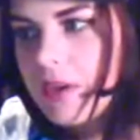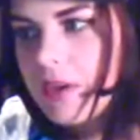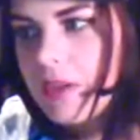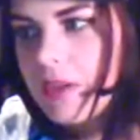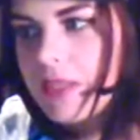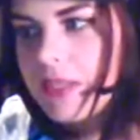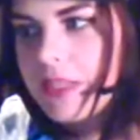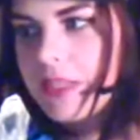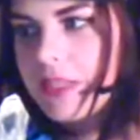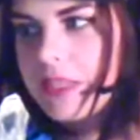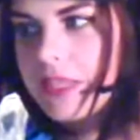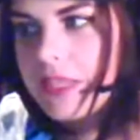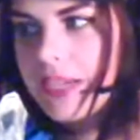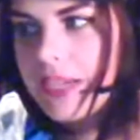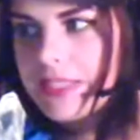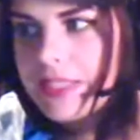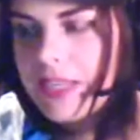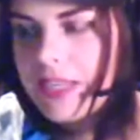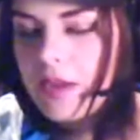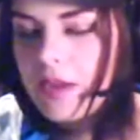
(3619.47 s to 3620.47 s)

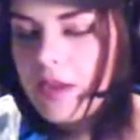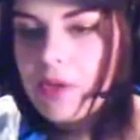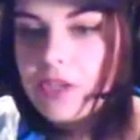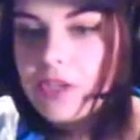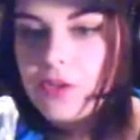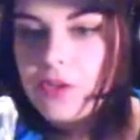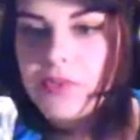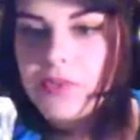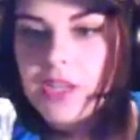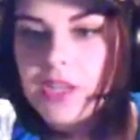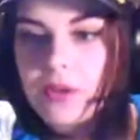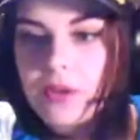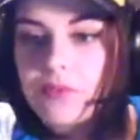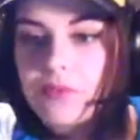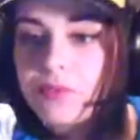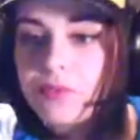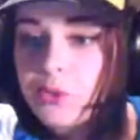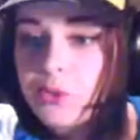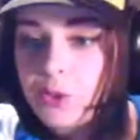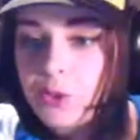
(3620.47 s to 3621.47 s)
Next time I know that I'll for
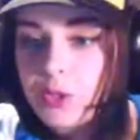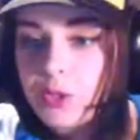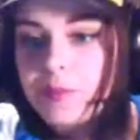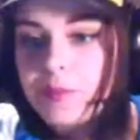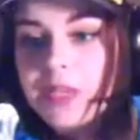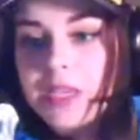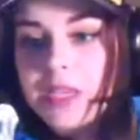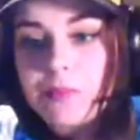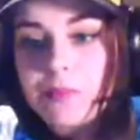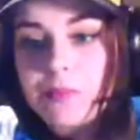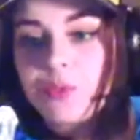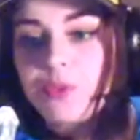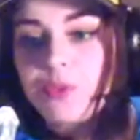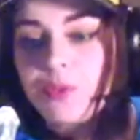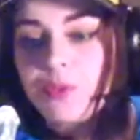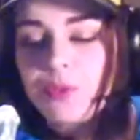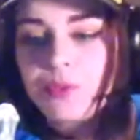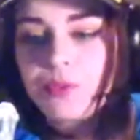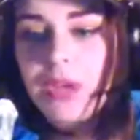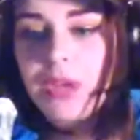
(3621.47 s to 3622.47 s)
sure be able
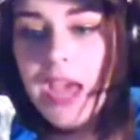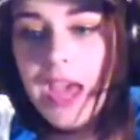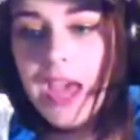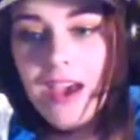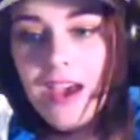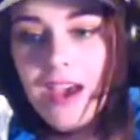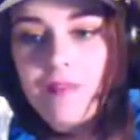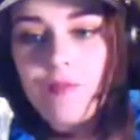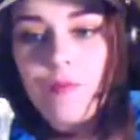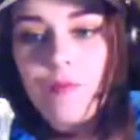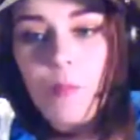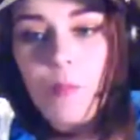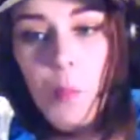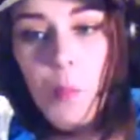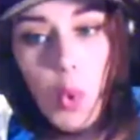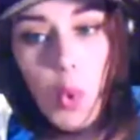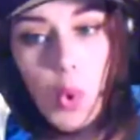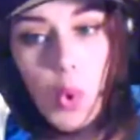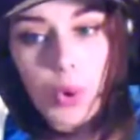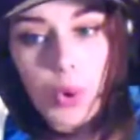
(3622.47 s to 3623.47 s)
to have
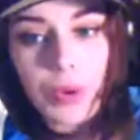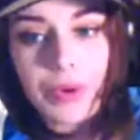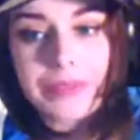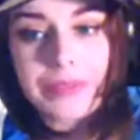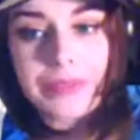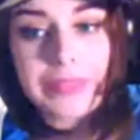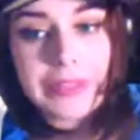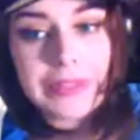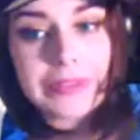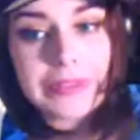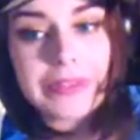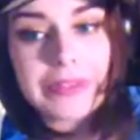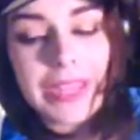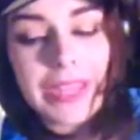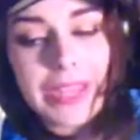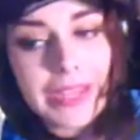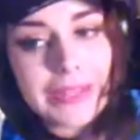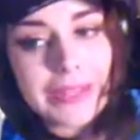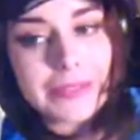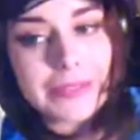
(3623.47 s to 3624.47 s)
more than
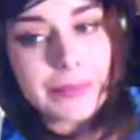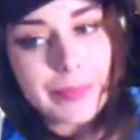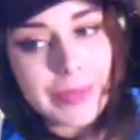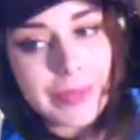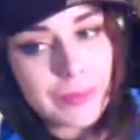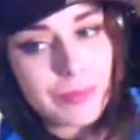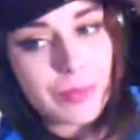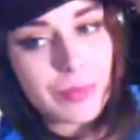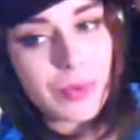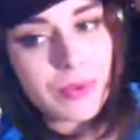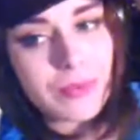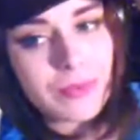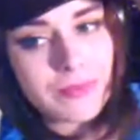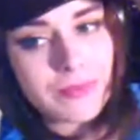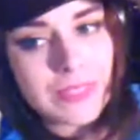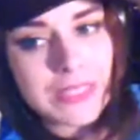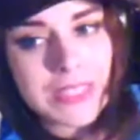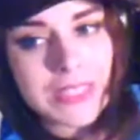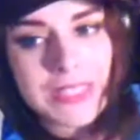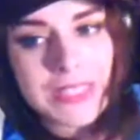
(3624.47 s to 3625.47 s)
8 people.
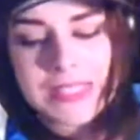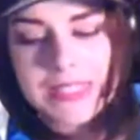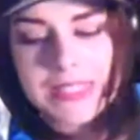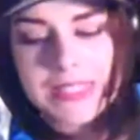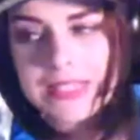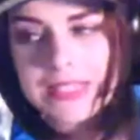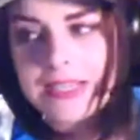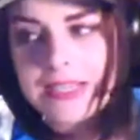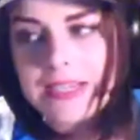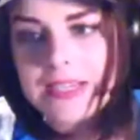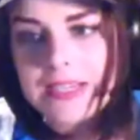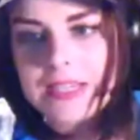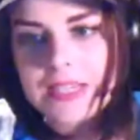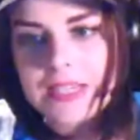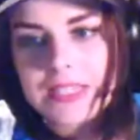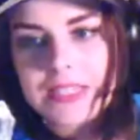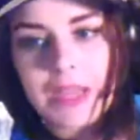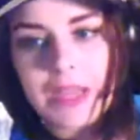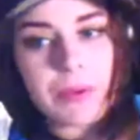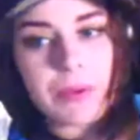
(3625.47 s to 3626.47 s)

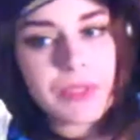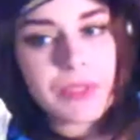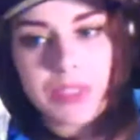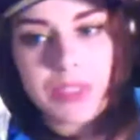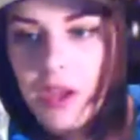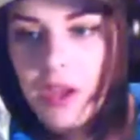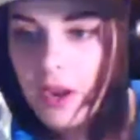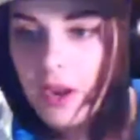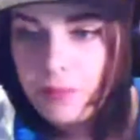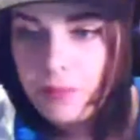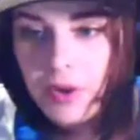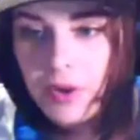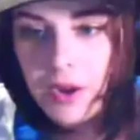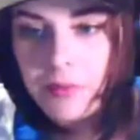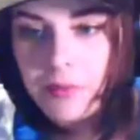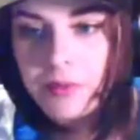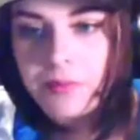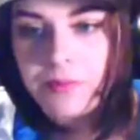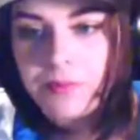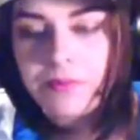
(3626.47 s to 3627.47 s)
That was not a
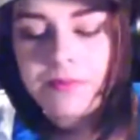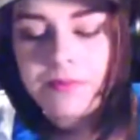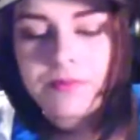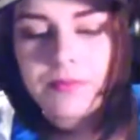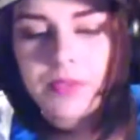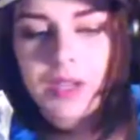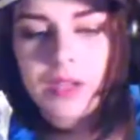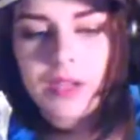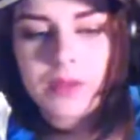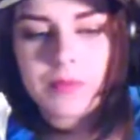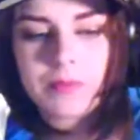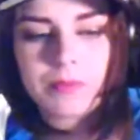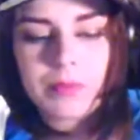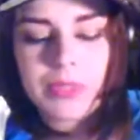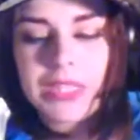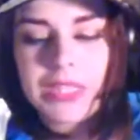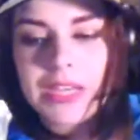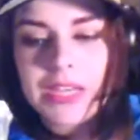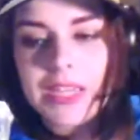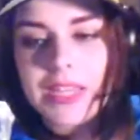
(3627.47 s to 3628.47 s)
problem. But
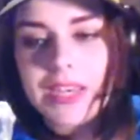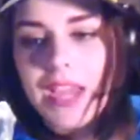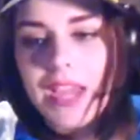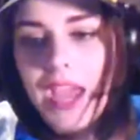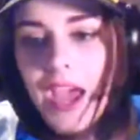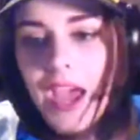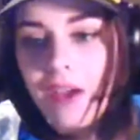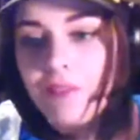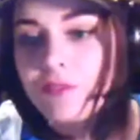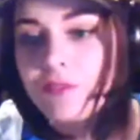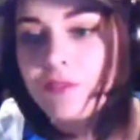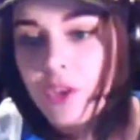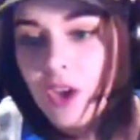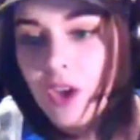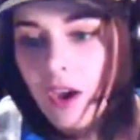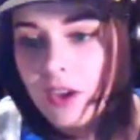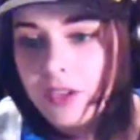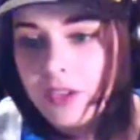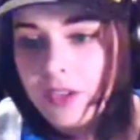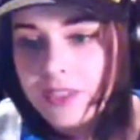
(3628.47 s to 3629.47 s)
then again, I have
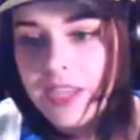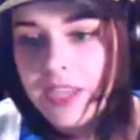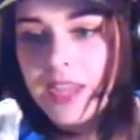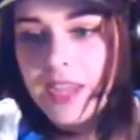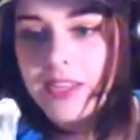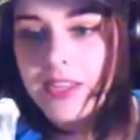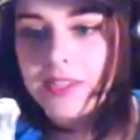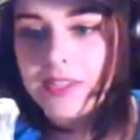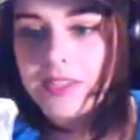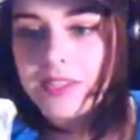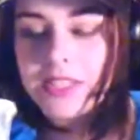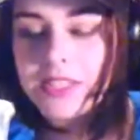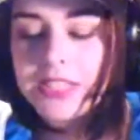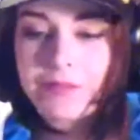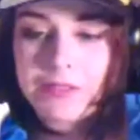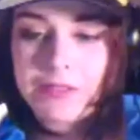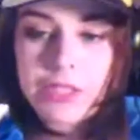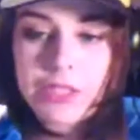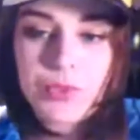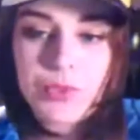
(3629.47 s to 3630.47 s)
taught at an
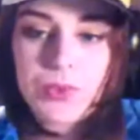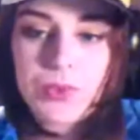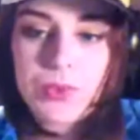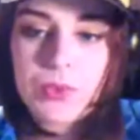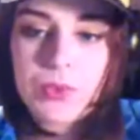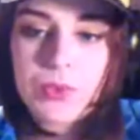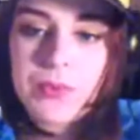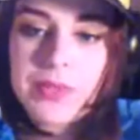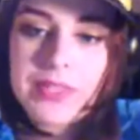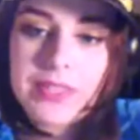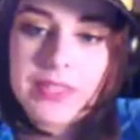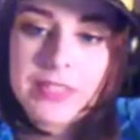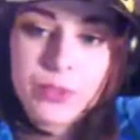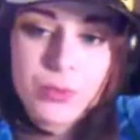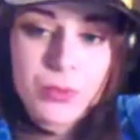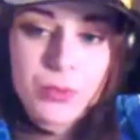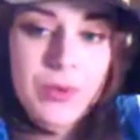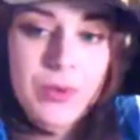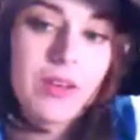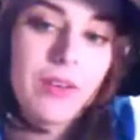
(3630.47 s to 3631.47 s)
evening school with
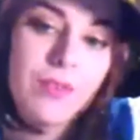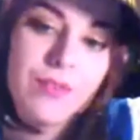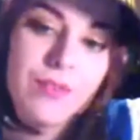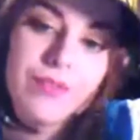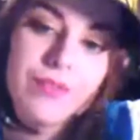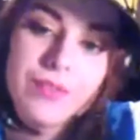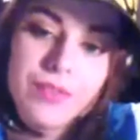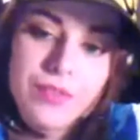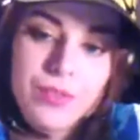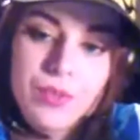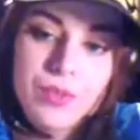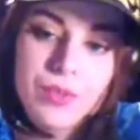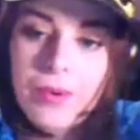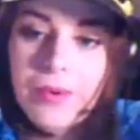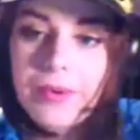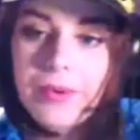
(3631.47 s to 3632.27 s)
12. So